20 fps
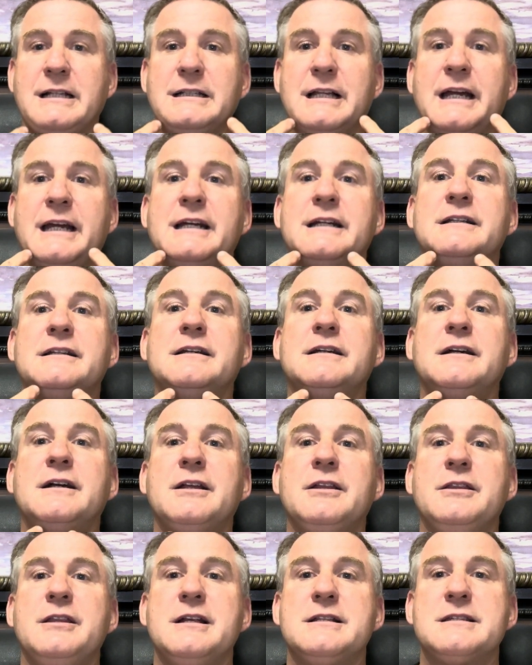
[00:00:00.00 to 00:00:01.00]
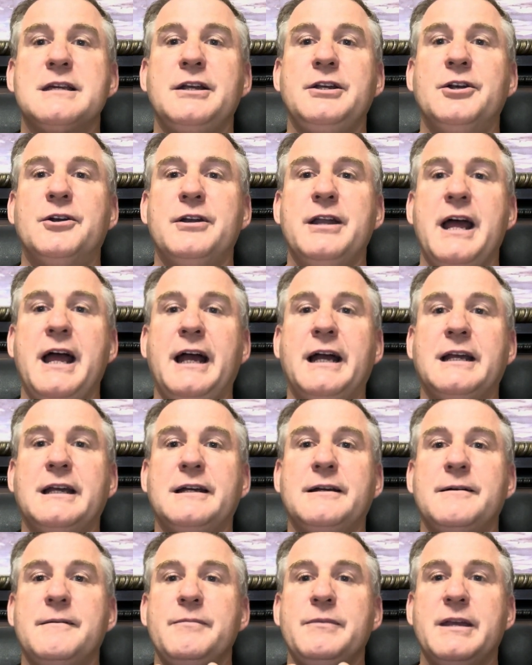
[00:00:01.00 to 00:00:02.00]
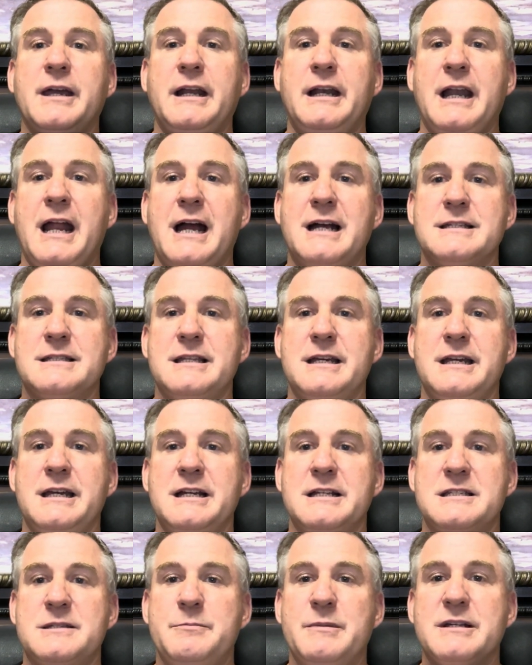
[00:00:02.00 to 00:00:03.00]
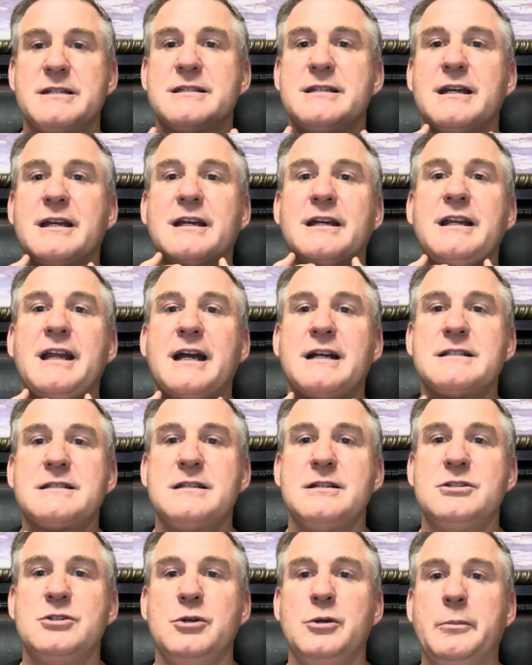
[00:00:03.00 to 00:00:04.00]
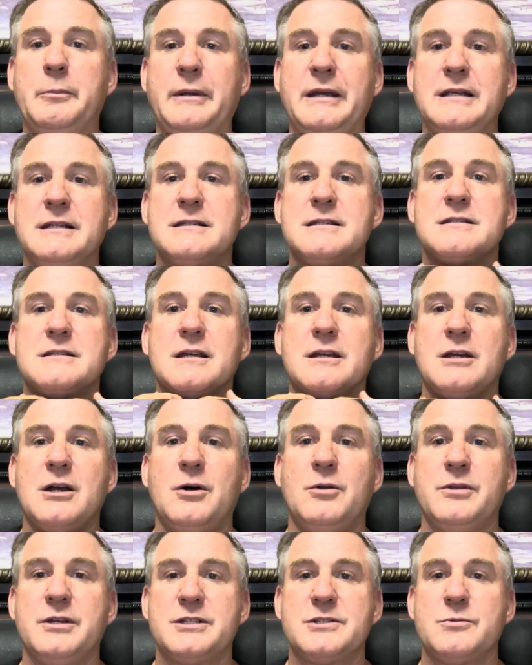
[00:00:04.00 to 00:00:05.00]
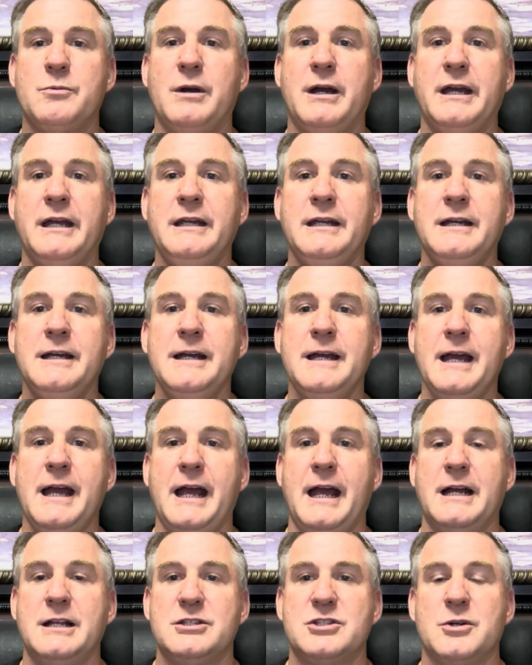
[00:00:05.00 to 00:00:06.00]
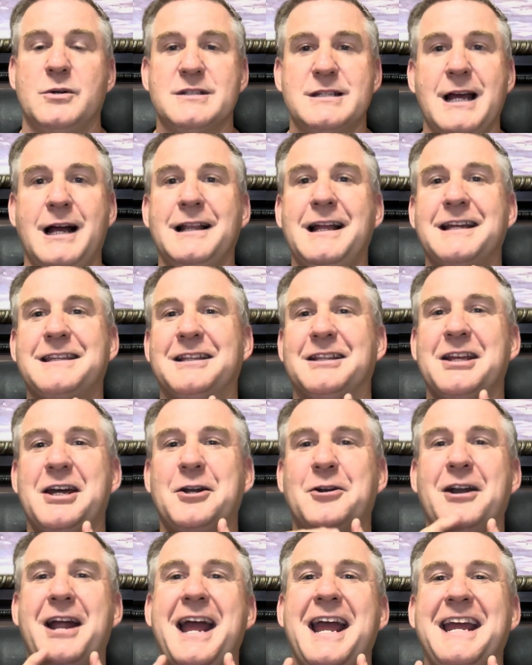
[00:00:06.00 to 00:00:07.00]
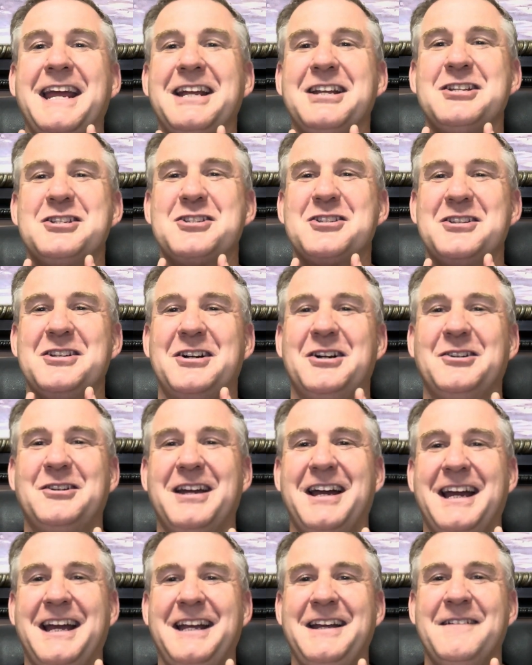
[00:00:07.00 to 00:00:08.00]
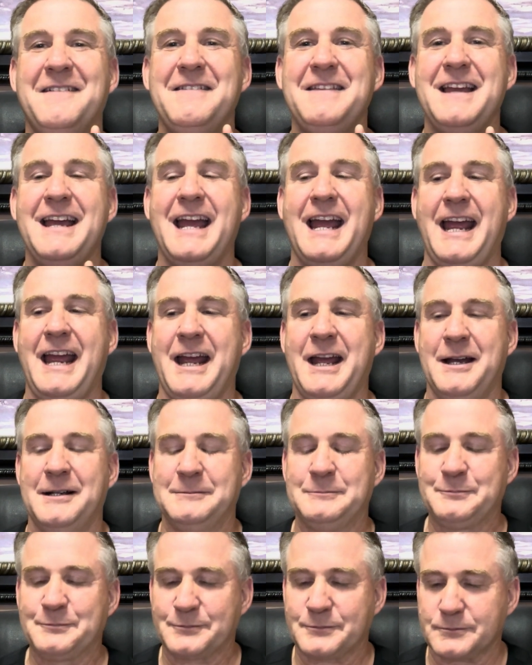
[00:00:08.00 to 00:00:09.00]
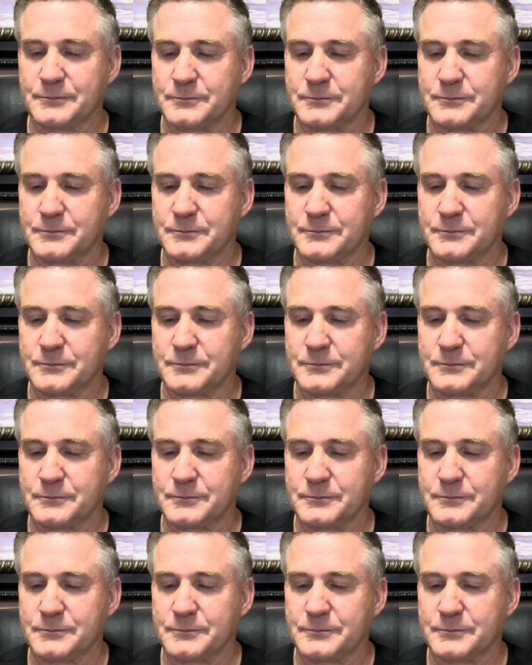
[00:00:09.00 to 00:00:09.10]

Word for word: gland that's in your neck, and it has the isthmus that connects the two pieces that go this way. And so it's kind of like the letter H, okay? And